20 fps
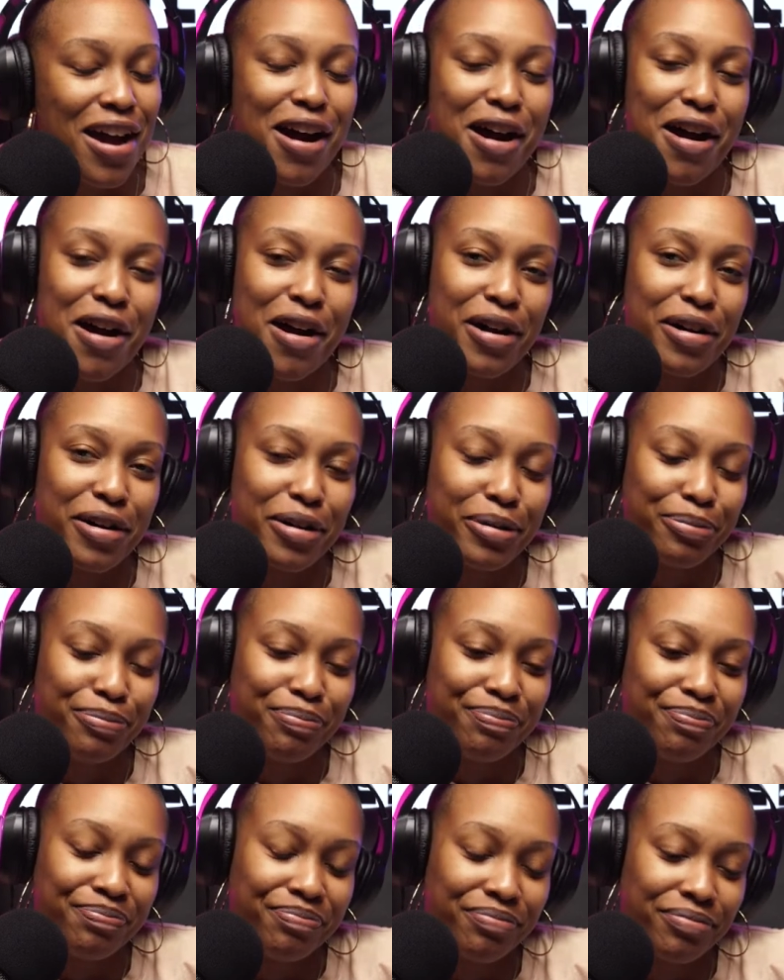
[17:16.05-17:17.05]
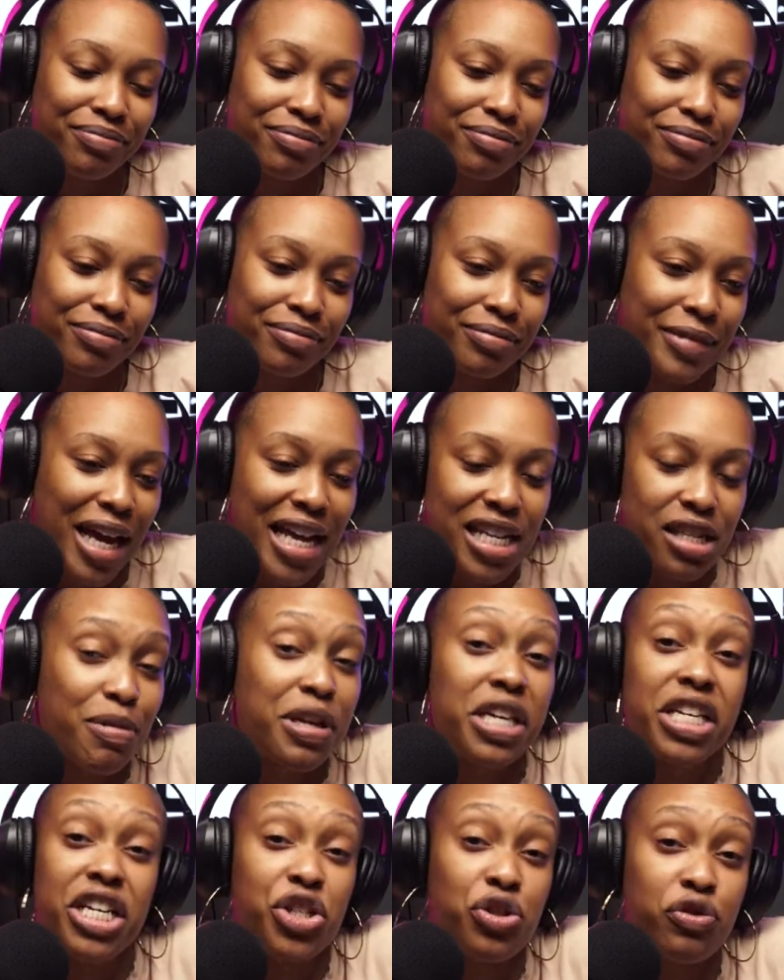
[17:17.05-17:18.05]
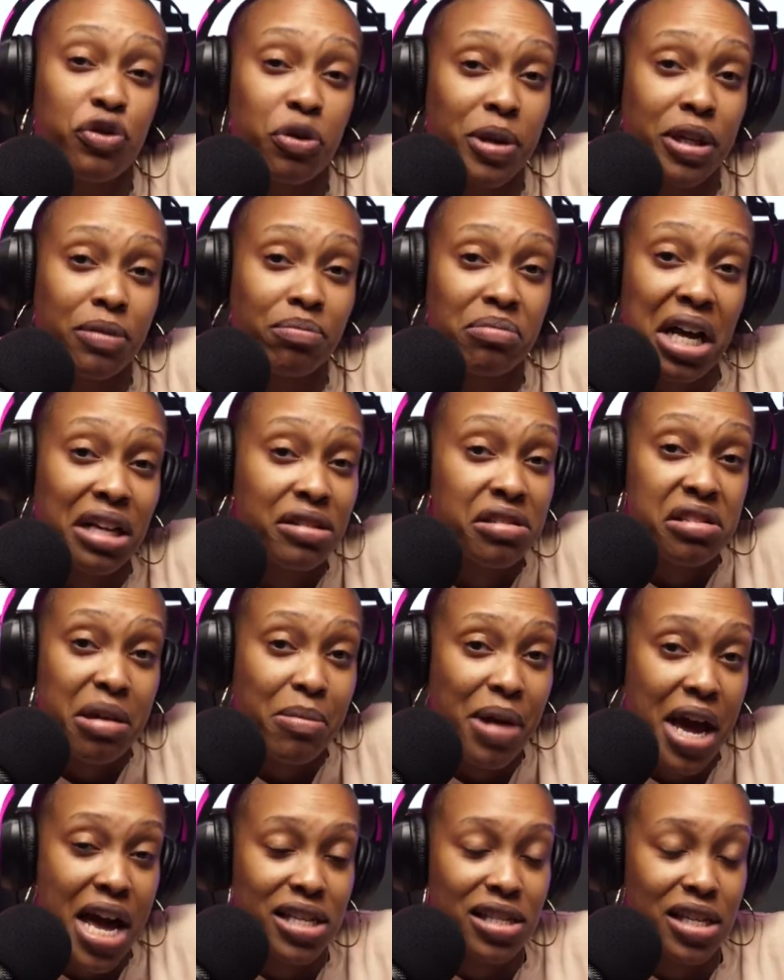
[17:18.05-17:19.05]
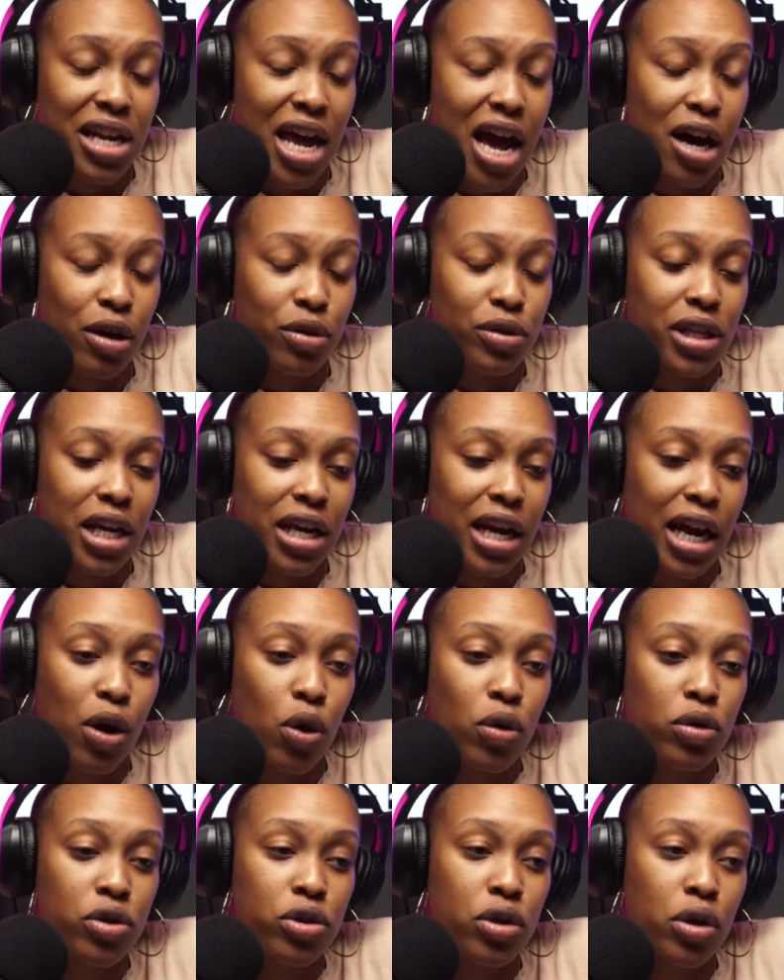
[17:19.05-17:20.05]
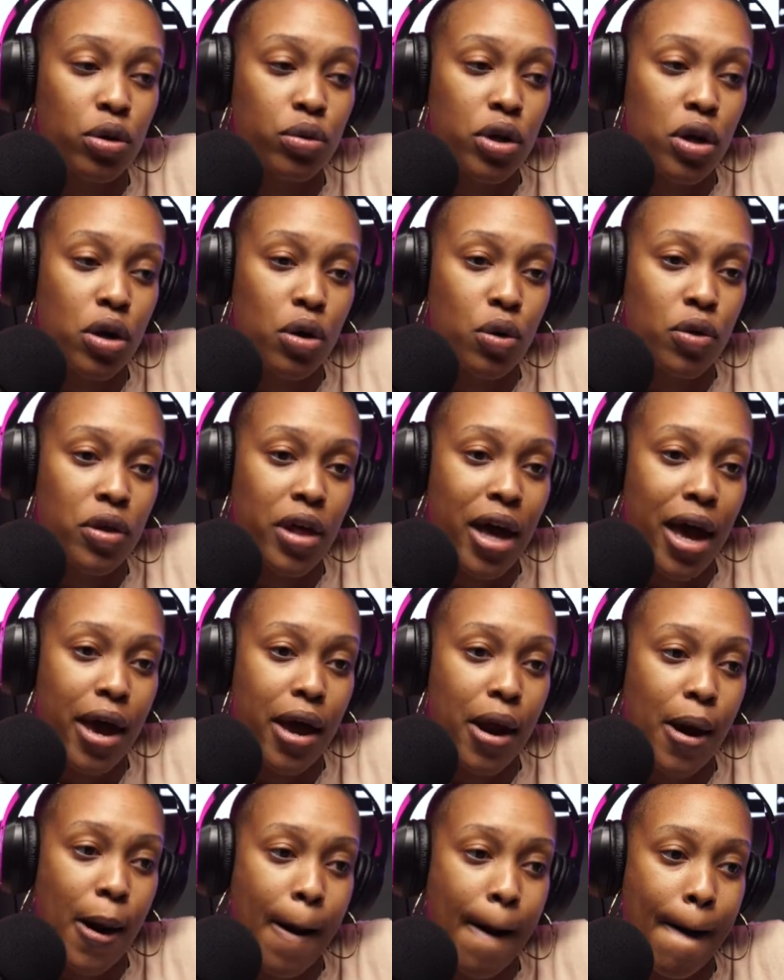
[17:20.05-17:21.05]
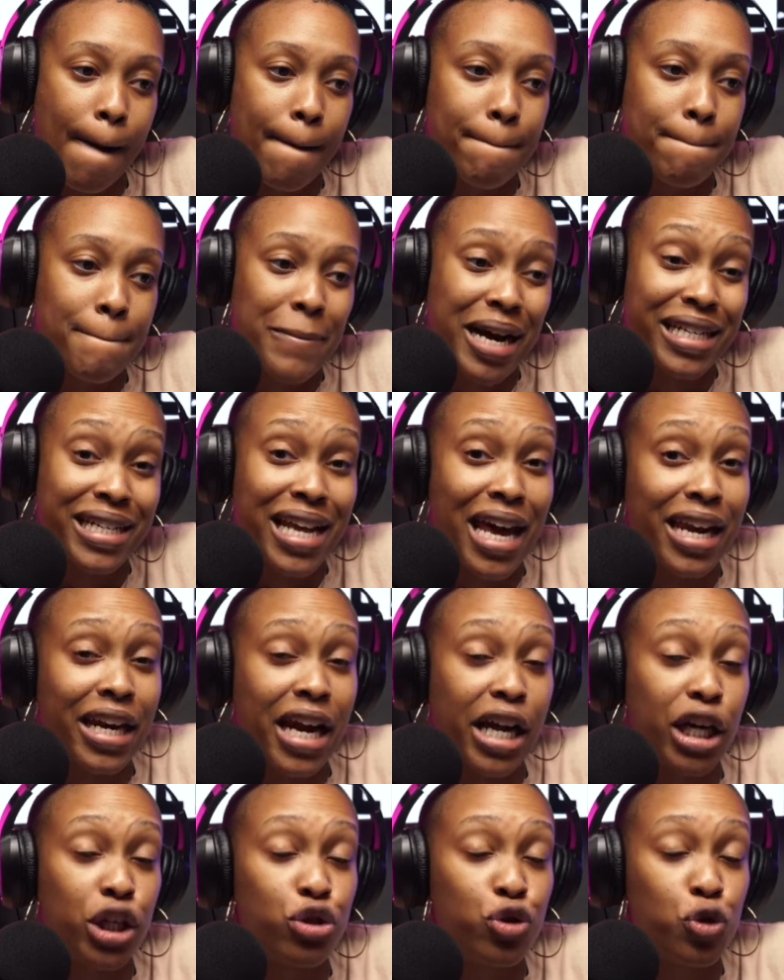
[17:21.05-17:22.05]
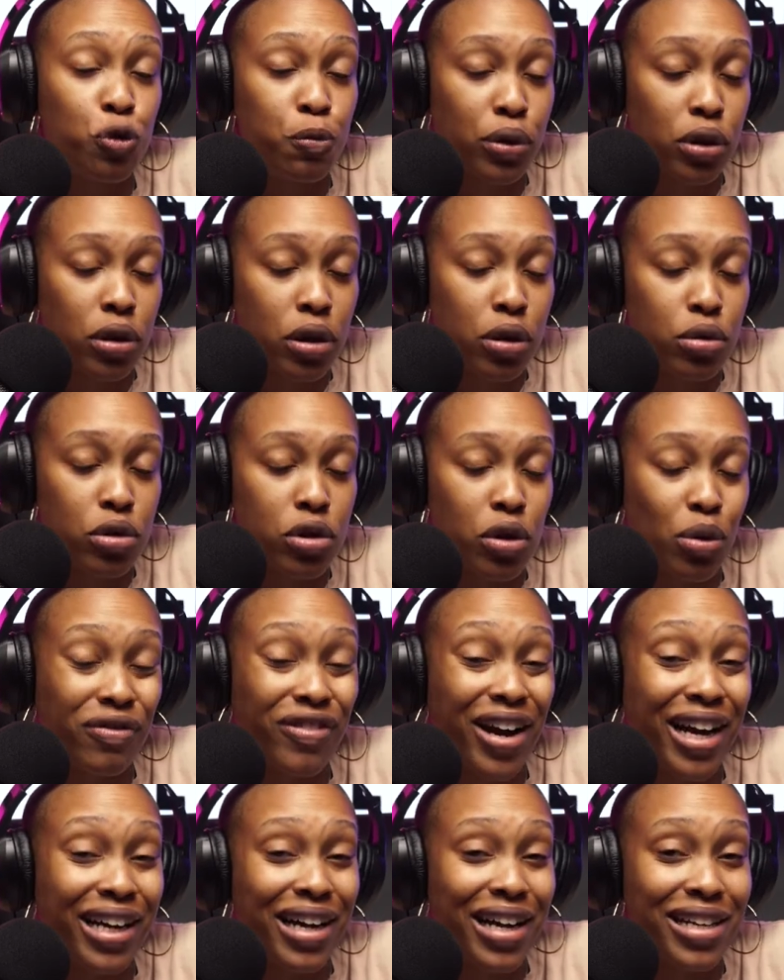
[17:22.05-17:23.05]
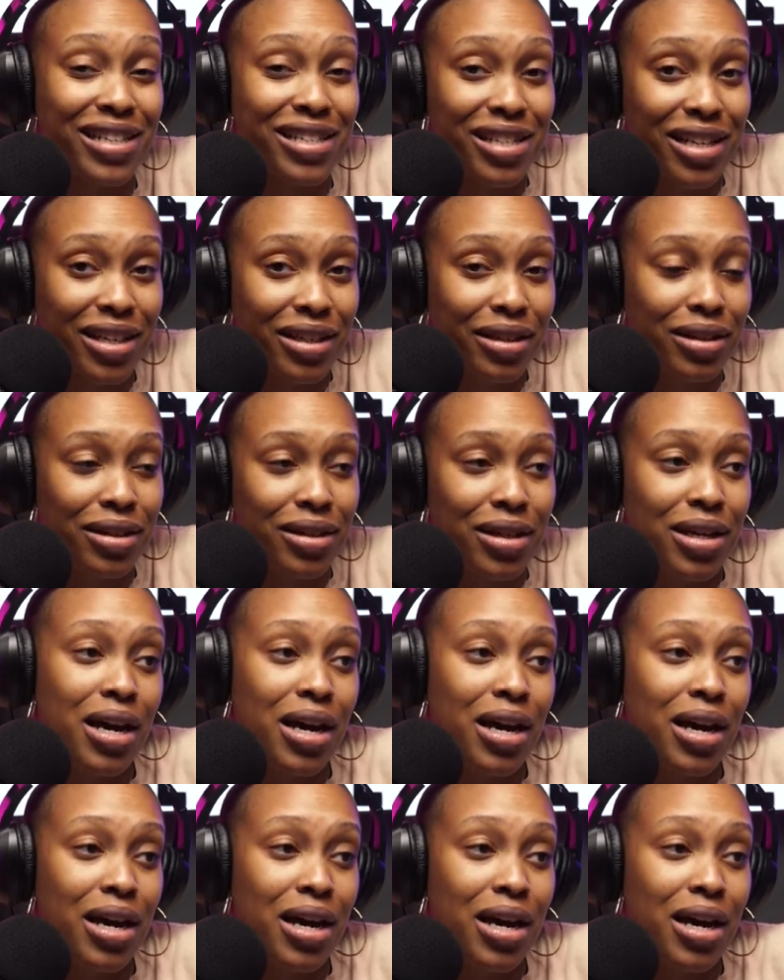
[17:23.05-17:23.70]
Hasn't been an issue for me. I'll stay my ass in the house. And I also know that my dad and I are super close. So if I got sick,